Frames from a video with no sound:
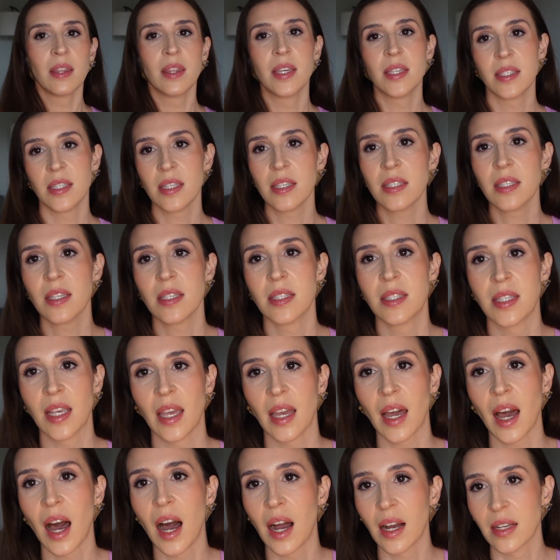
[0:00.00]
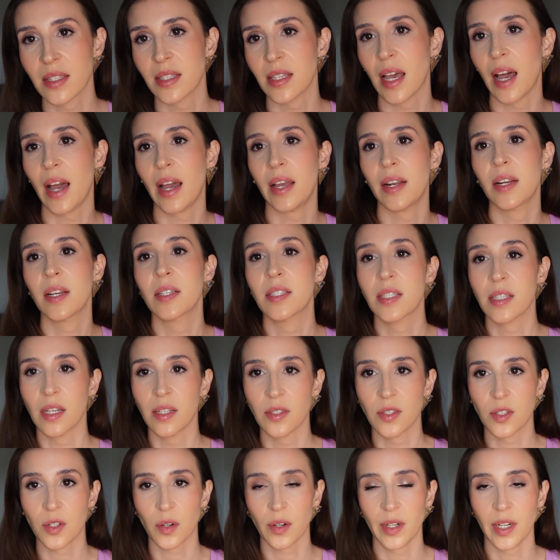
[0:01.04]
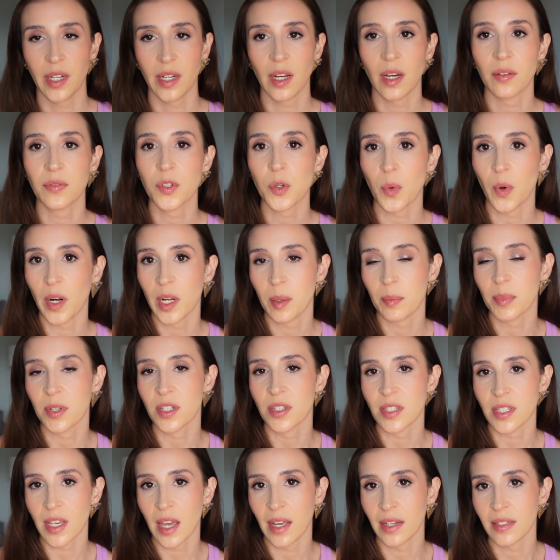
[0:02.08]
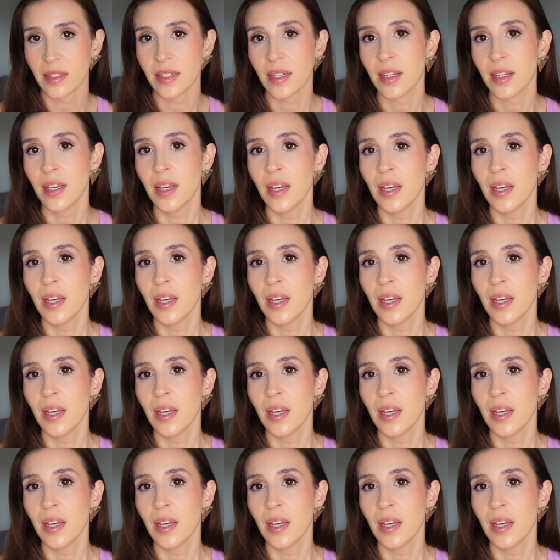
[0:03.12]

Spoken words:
This is a zinc oxide sunscreen of 20%.